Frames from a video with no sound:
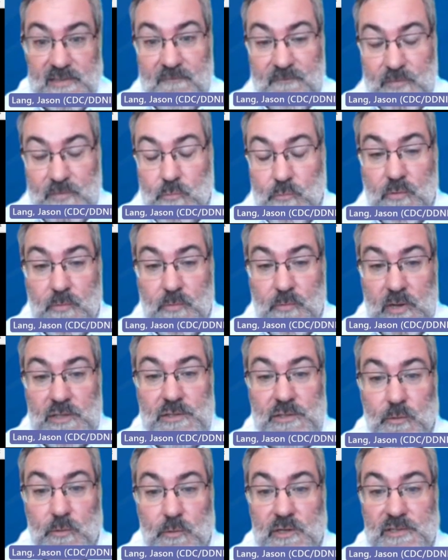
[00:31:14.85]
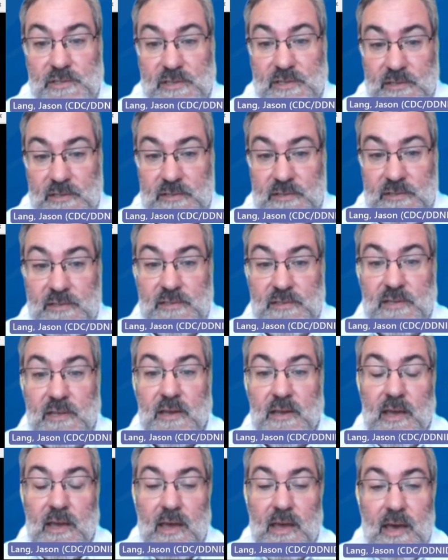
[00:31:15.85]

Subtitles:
have fewer resources,